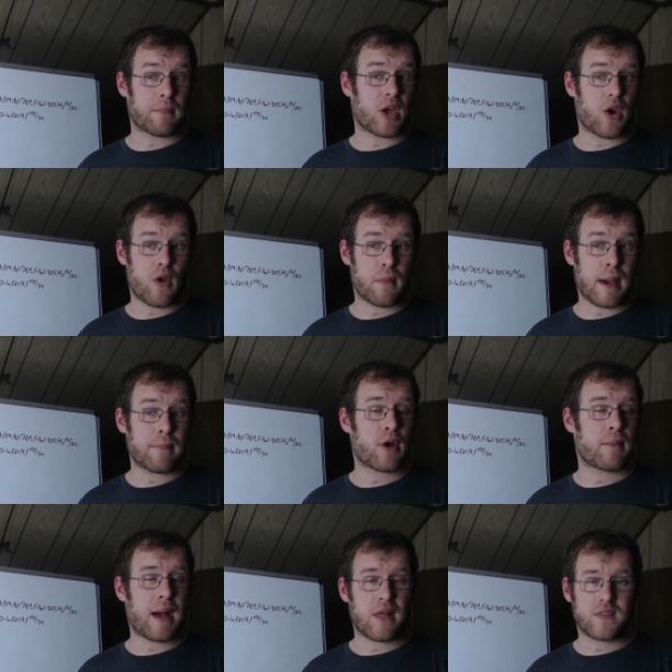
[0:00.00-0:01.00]
going to
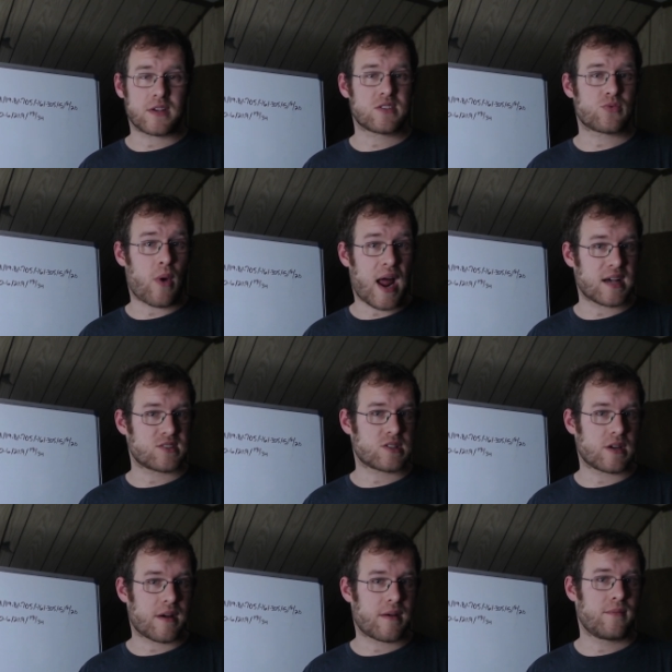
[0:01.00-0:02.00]
remember about this
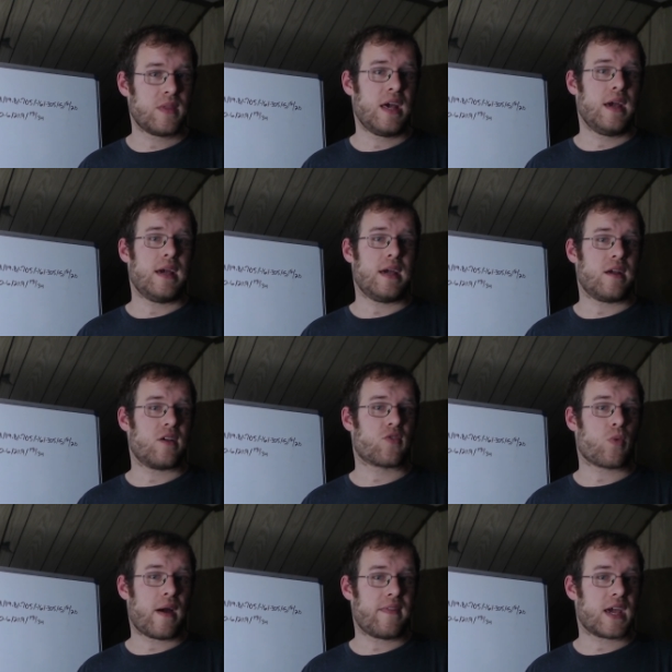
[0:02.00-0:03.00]
roster
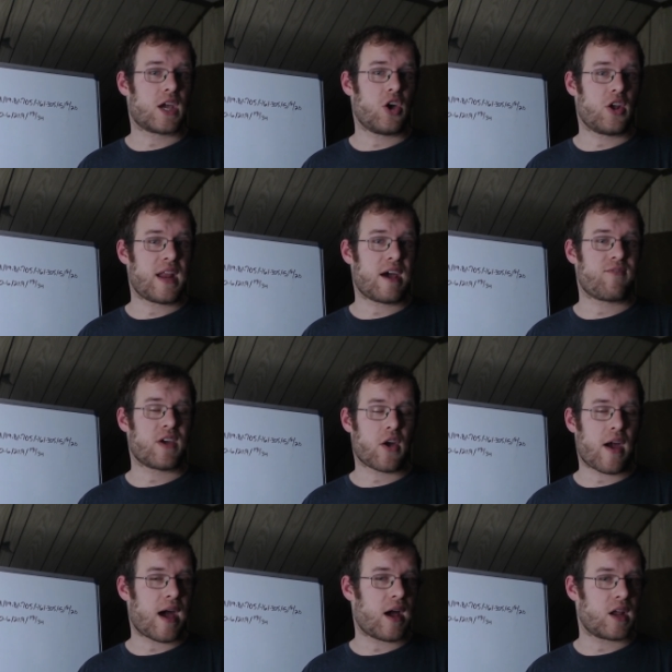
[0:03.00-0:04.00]
is when they could not
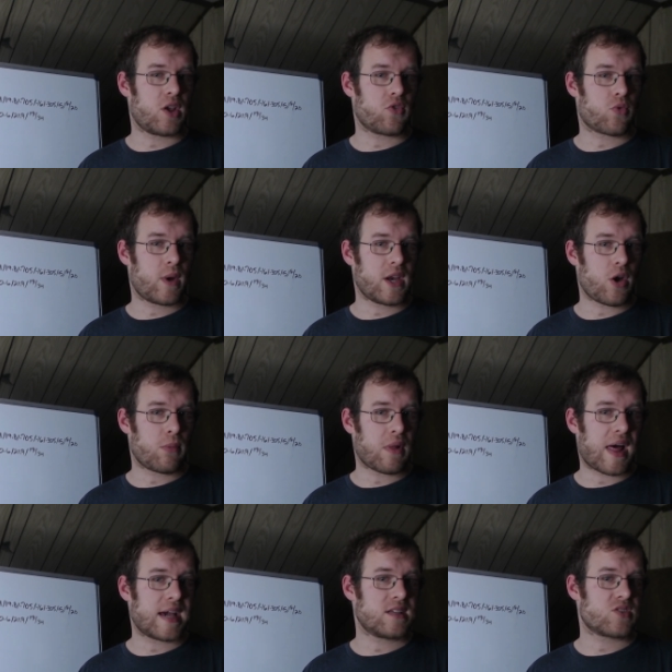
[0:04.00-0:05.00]
figure out how to use window
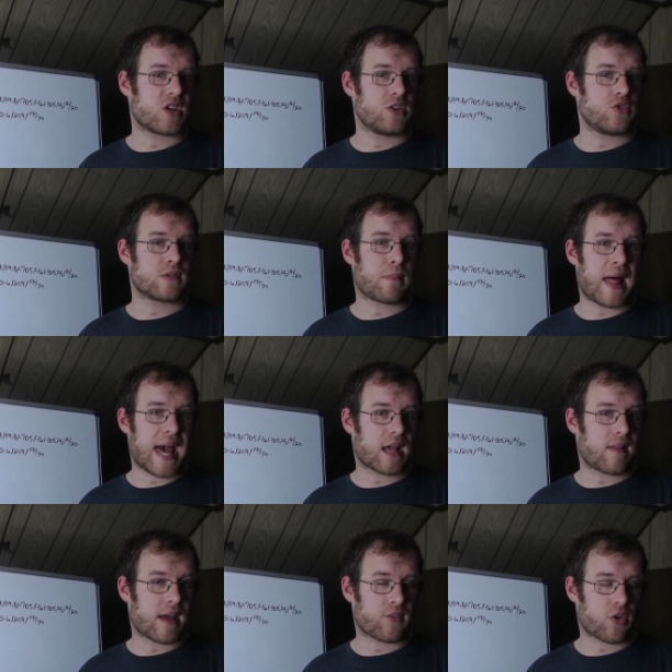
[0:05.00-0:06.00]
blinds and used
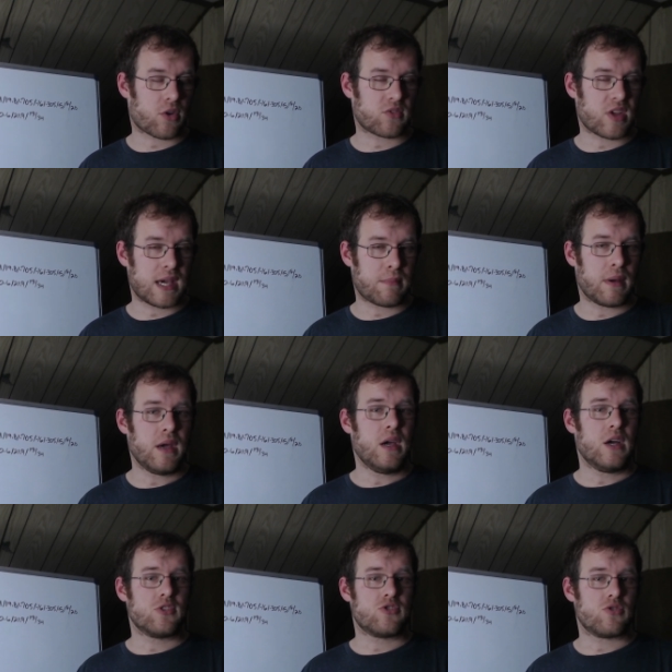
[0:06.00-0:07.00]
black electrical tape
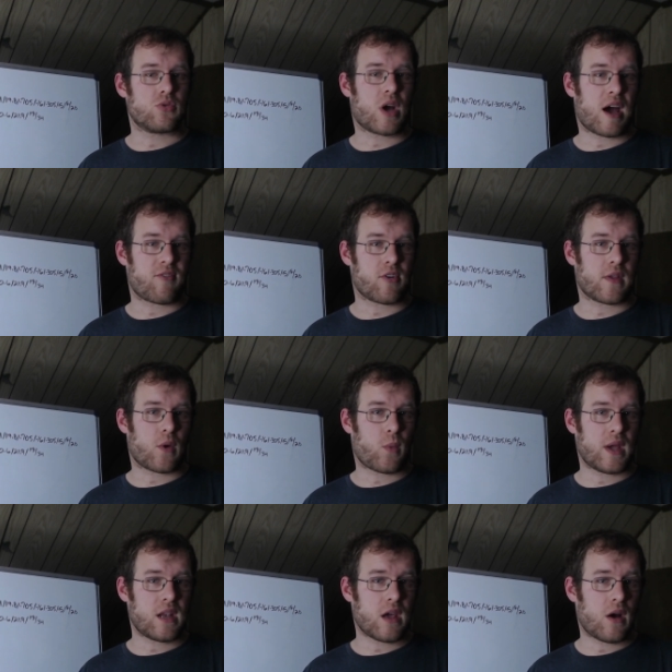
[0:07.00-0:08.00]
to cover their
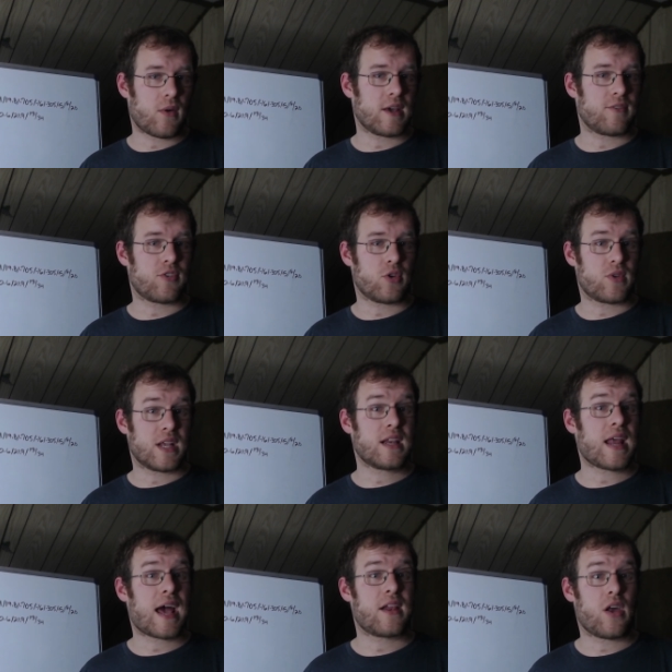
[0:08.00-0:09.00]
window. If you
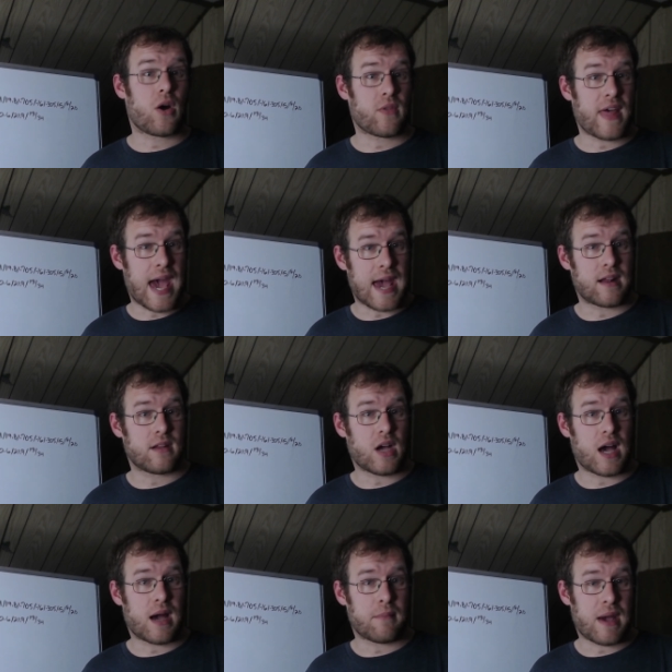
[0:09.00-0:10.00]
did not know that,
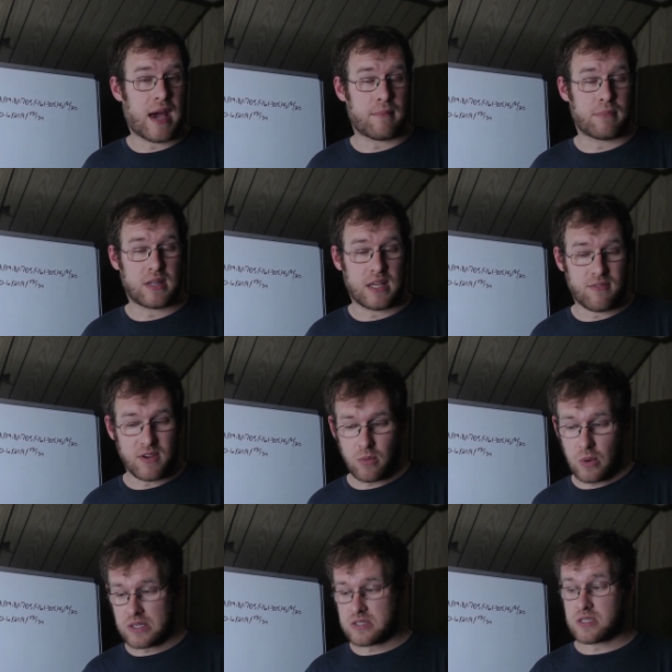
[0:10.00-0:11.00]
I believe
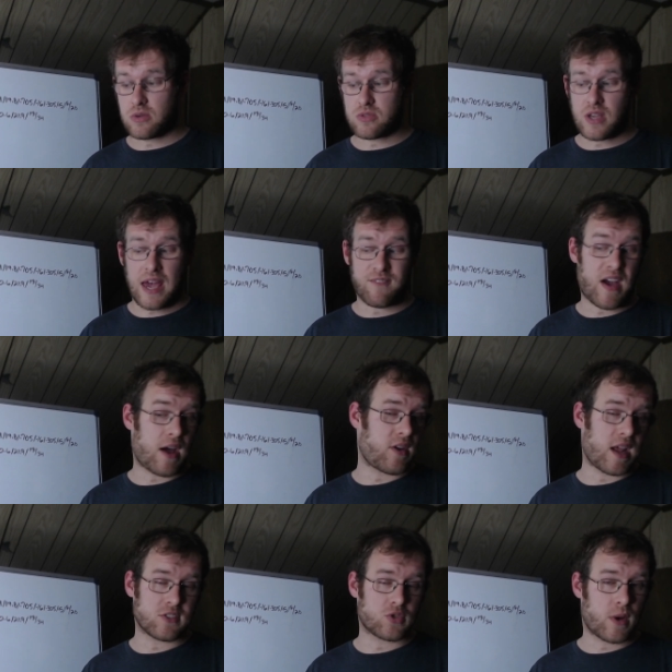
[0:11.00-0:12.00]
it was, I
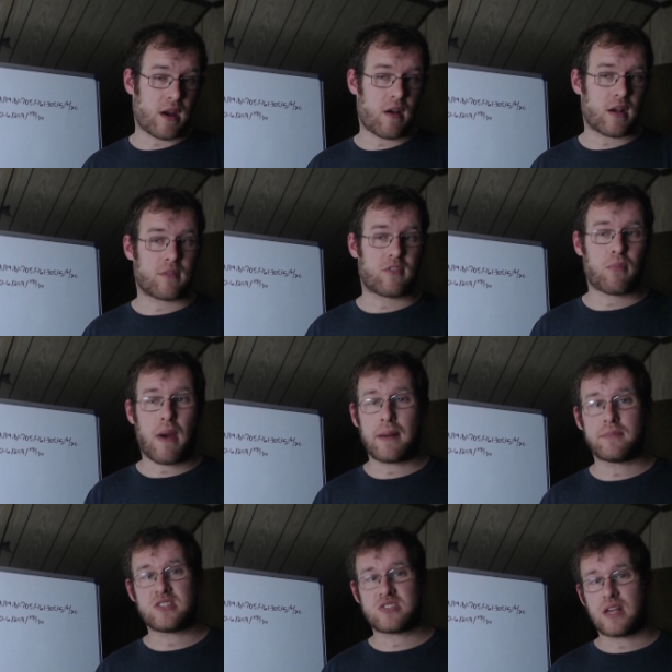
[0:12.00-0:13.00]
found it on Twitter. It's
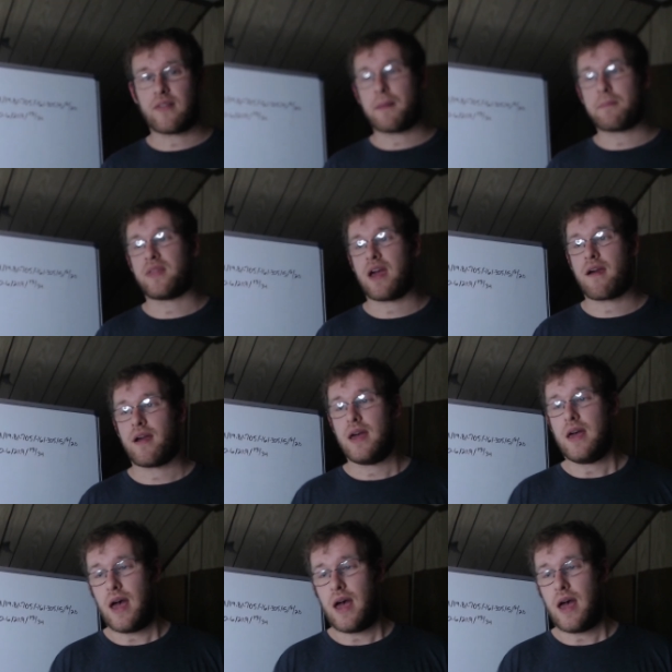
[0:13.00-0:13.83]
probably still up there.